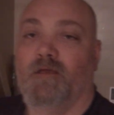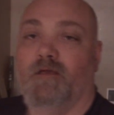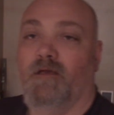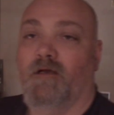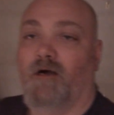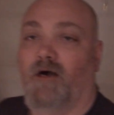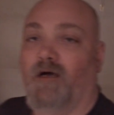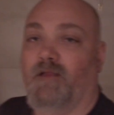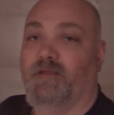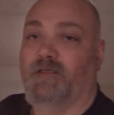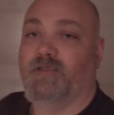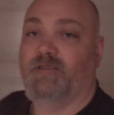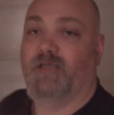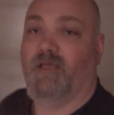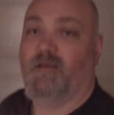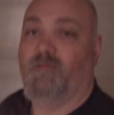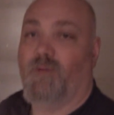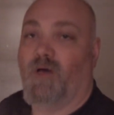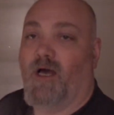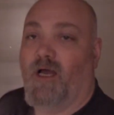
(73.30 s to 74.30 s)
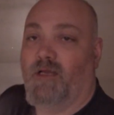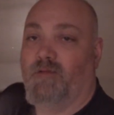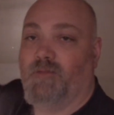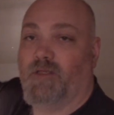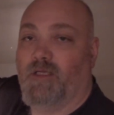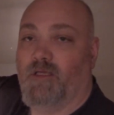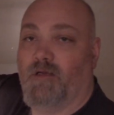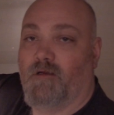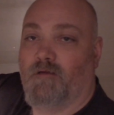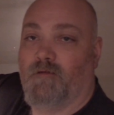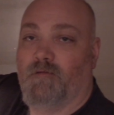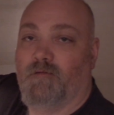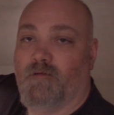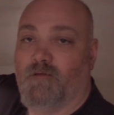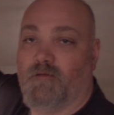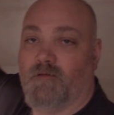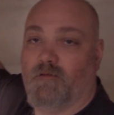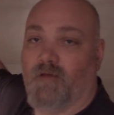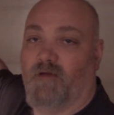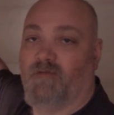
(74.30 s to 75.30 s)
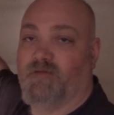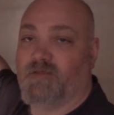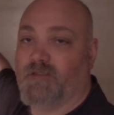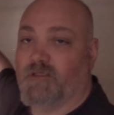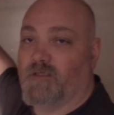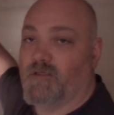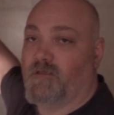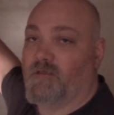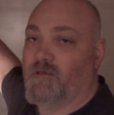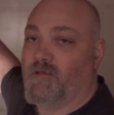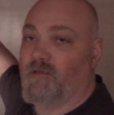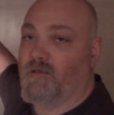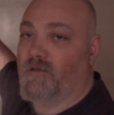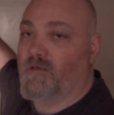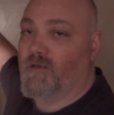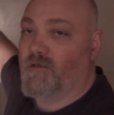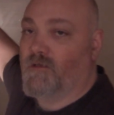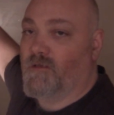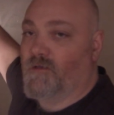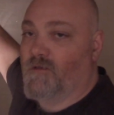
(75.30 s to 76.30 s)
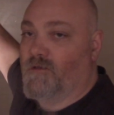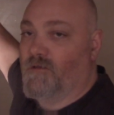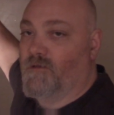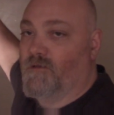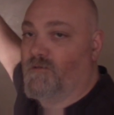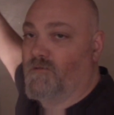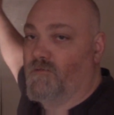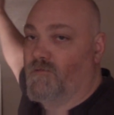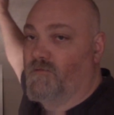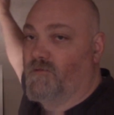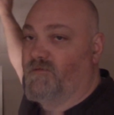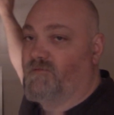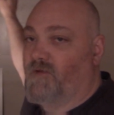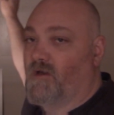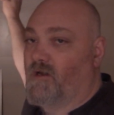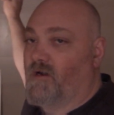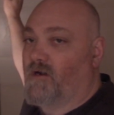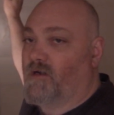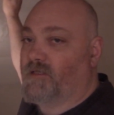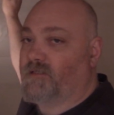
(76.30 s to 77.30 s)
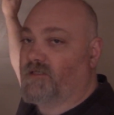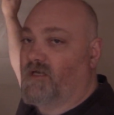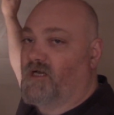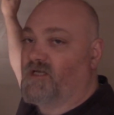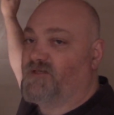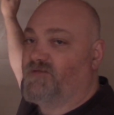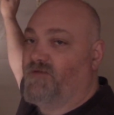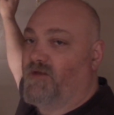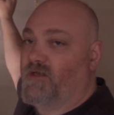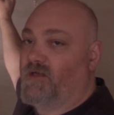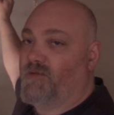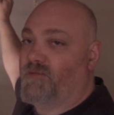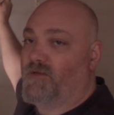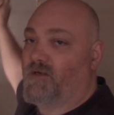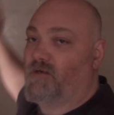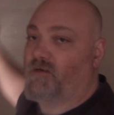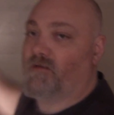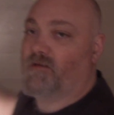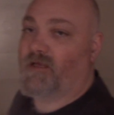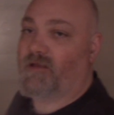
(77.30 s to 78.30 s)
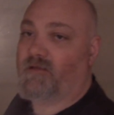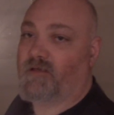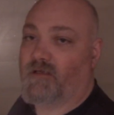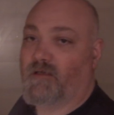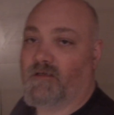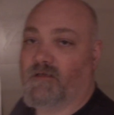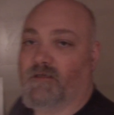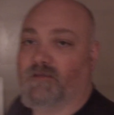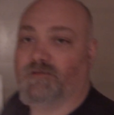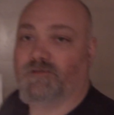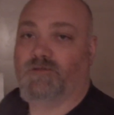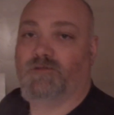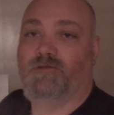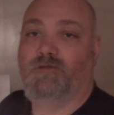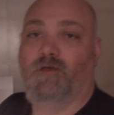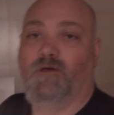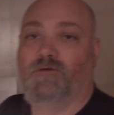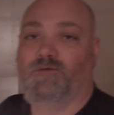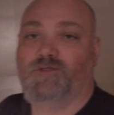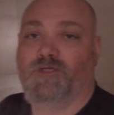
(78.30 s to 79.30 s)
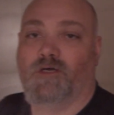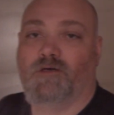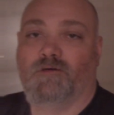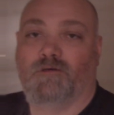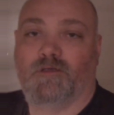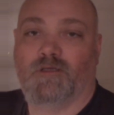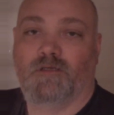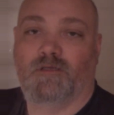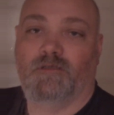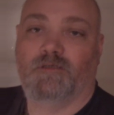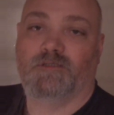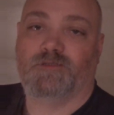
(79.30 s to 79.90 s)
on this end behind me here, obviously we've got our exhaust fan up there. That thing is no joke. It is